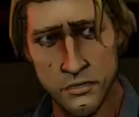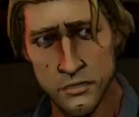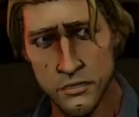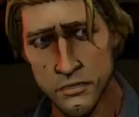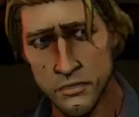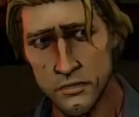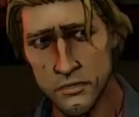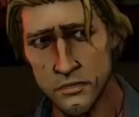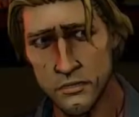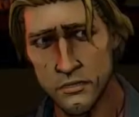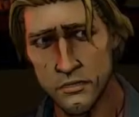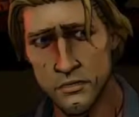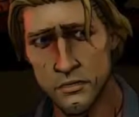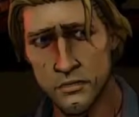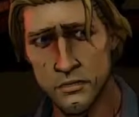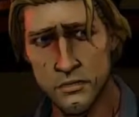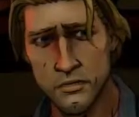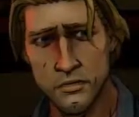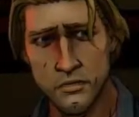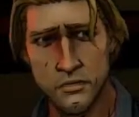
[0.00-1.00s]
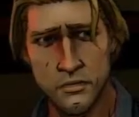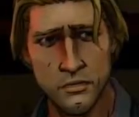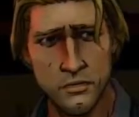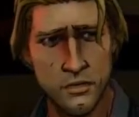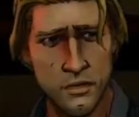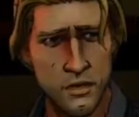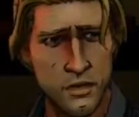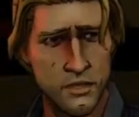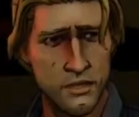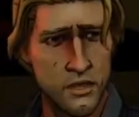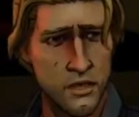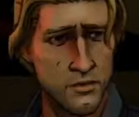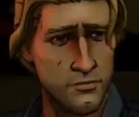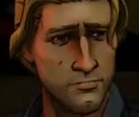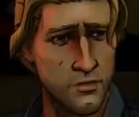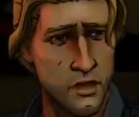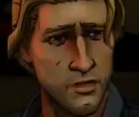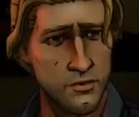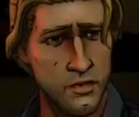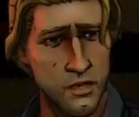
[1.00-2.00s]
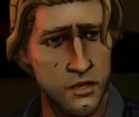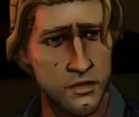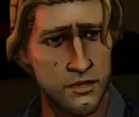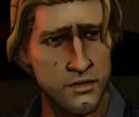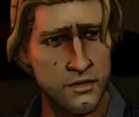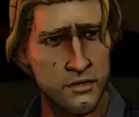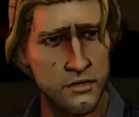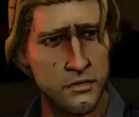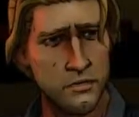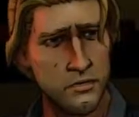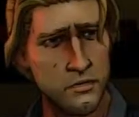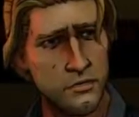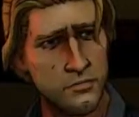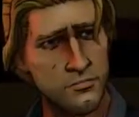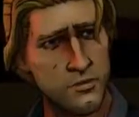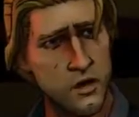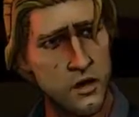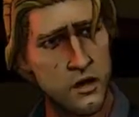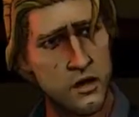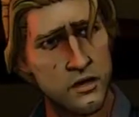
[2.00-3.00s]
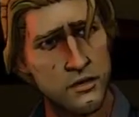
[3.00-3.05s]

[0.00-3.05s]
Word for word: Jack. okay, come on, Bigby. That